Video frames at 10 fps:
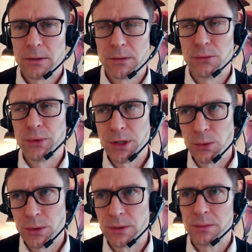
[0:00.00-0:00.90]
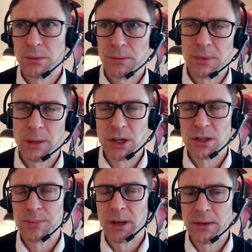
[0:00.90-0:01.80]
to reduce
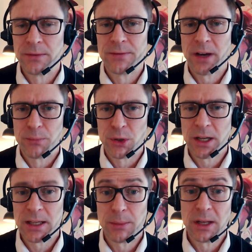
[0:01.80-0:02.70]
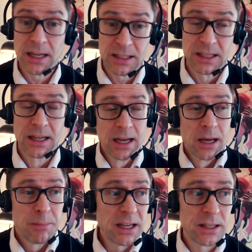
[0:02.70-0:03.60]
emissions by fifty-five percent, I mean, that
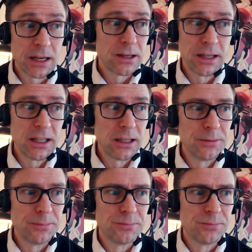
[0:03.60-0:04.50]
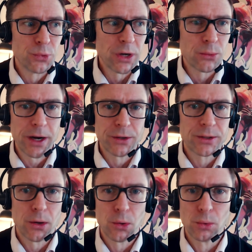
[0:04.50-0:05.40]
basically
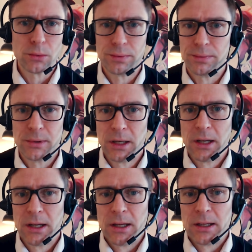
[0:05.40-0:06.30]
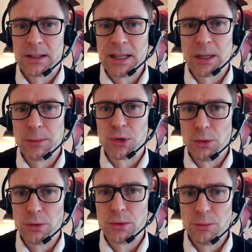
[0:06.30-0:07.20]
requires the whole system
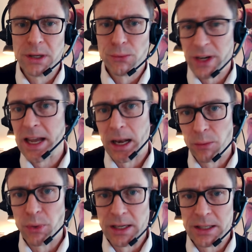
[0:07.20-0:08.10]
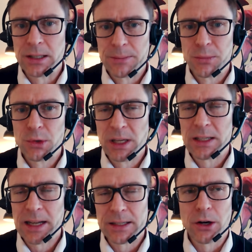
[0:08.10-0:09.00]
to, to be recalibrated to
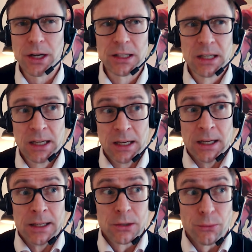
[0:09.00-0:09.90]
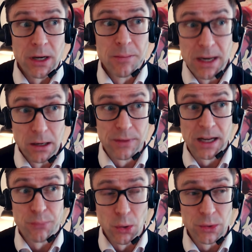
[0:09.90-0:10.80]
meet that target. So we're in the middle of
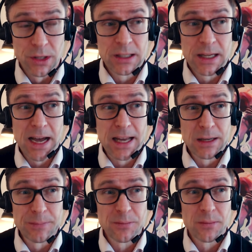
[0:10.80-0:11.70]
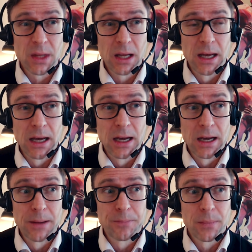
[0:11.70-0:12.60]
that process. And
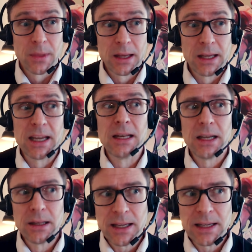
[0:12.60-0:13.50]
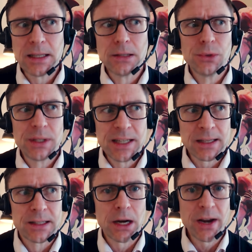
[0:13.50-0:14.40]
Uh, in, in the E U E T
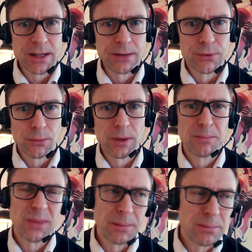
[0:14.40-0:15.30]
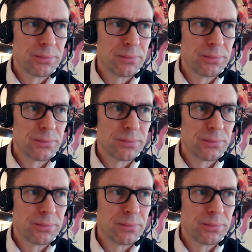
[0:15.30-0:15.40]
S directive, so the, the